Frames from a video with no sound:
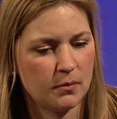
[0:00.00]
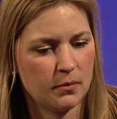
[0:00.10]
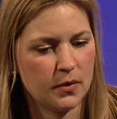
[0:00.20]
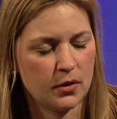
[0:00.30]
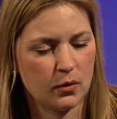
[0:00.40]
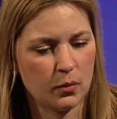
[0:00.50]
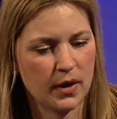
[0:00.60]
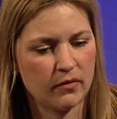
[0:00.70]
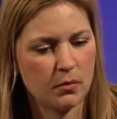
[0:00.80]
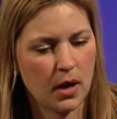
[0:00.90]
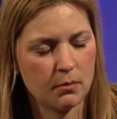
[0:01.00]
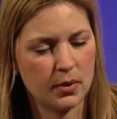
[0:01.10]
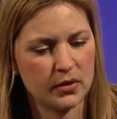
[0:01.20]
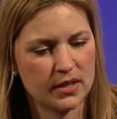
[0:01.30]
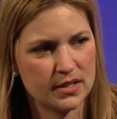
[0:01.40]
you know, we have a
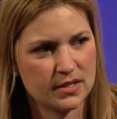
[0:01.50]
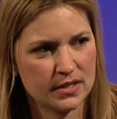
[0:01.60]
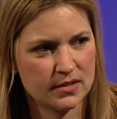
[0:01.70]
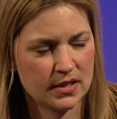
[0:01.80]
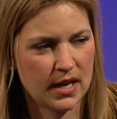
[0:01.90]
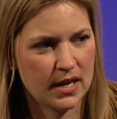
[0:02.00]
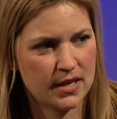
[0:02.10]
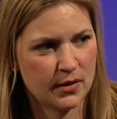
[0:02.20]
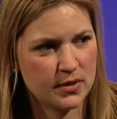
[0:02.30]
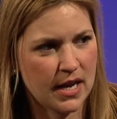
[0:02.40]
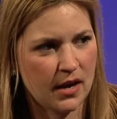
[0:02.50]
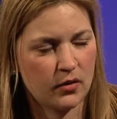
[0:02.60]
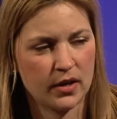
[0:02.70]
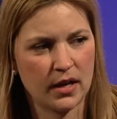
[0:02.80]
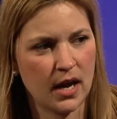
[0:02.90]
building at 6th and K
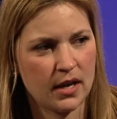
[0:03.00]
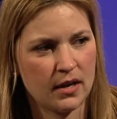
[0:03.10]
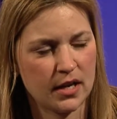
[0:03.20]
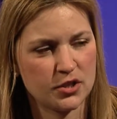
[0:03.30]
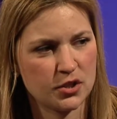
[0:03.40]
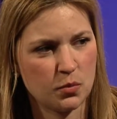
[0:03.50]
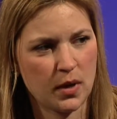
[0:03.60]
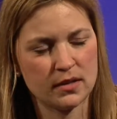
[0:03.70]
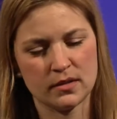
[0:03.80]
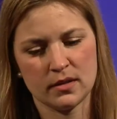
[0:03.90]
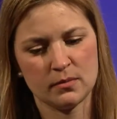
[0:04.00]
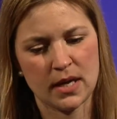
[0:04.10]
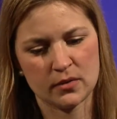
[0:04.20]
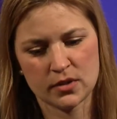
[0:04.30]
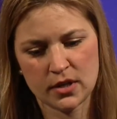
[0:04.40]
downtown, and I just went
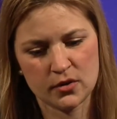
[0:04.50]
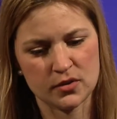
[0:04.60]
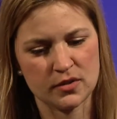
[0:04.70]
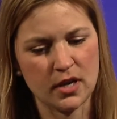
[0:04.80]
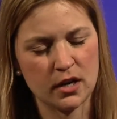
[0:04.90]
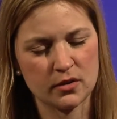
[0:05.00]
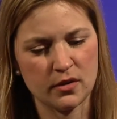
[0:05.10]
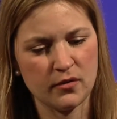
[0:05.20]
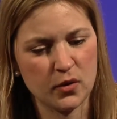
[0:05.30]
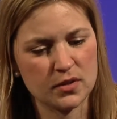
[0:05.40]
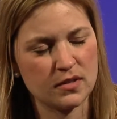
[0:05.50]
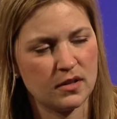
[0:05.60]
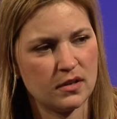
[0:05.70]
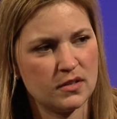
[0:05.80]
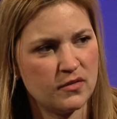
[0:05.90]
downstairs and talked to the folks in
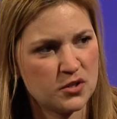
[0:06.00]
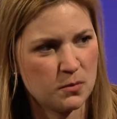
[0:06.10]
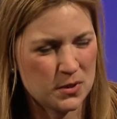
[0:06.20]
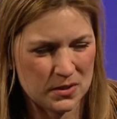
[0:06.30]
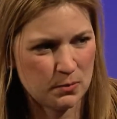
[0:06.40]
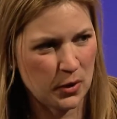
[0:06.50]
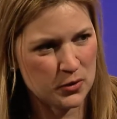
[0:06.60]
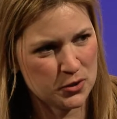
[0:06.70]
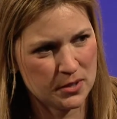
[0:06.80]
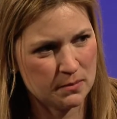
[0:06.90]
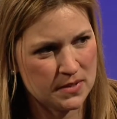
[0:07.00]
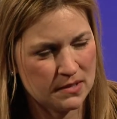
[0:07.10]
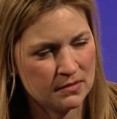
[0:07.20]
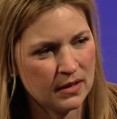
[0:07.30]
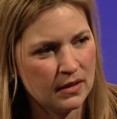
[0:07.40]
the Division of Business Partnerships,
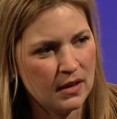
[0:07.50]
and